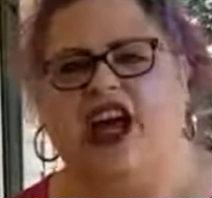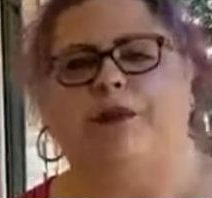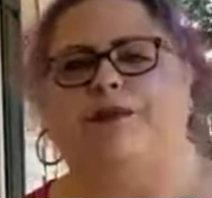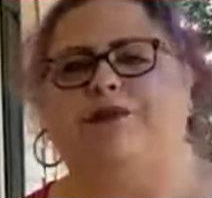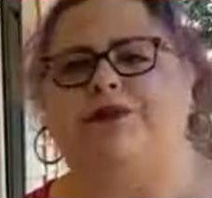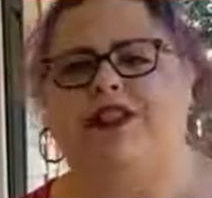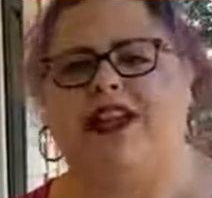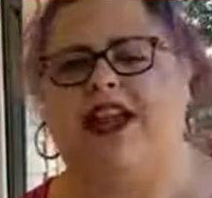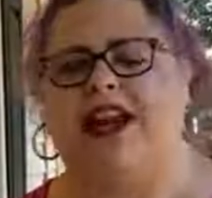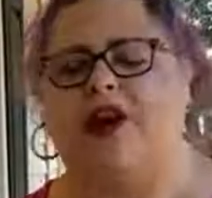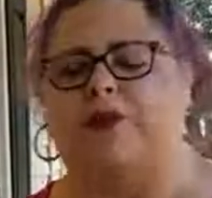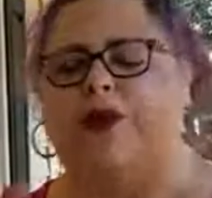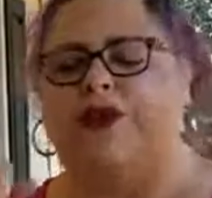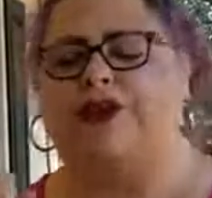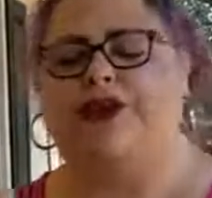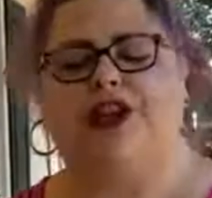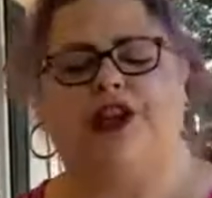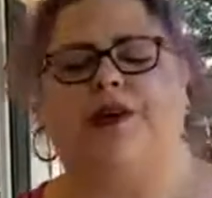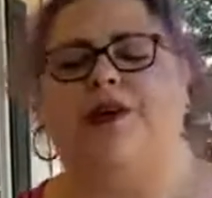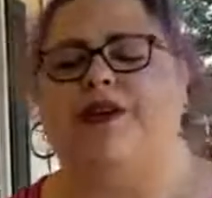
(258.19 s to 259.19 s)
updated
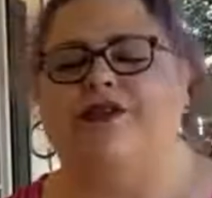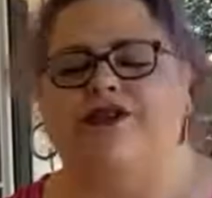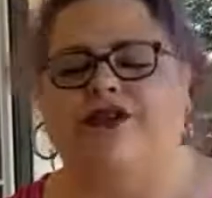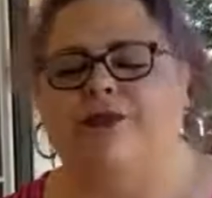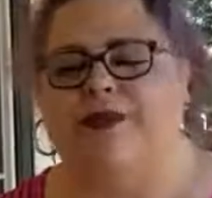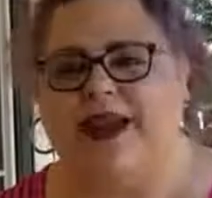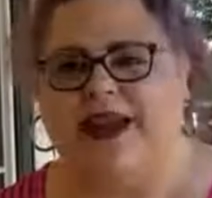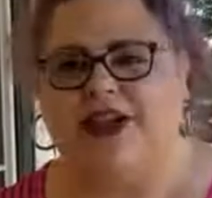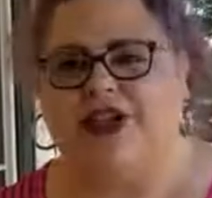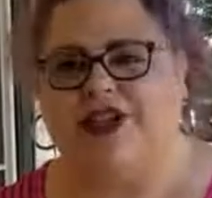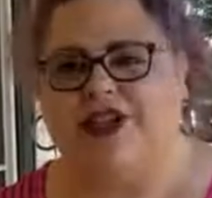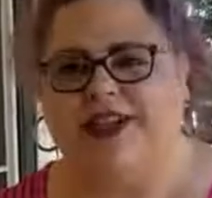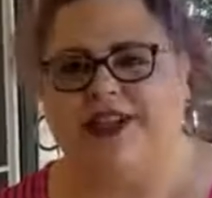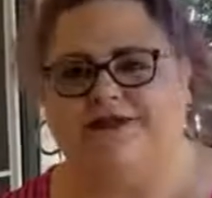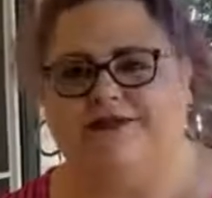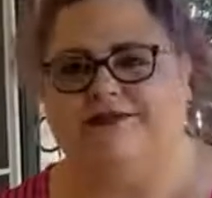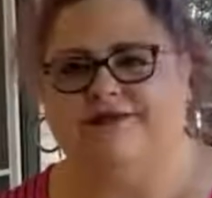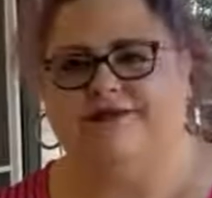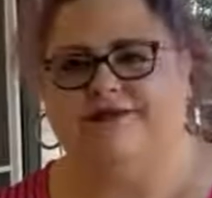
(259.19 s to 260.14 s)
with new information.